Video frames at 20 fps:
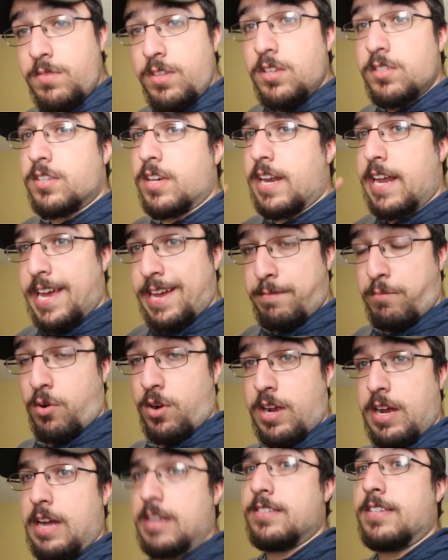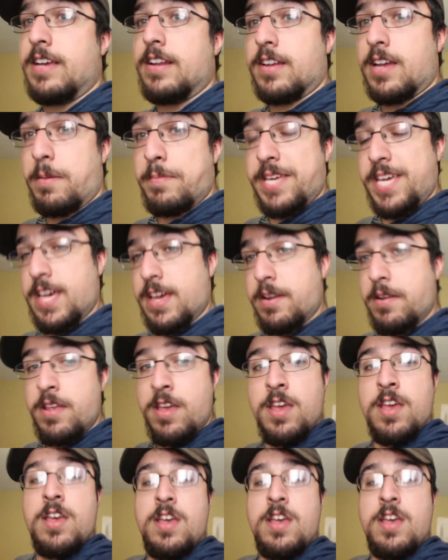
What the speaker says: is going to have more content coming in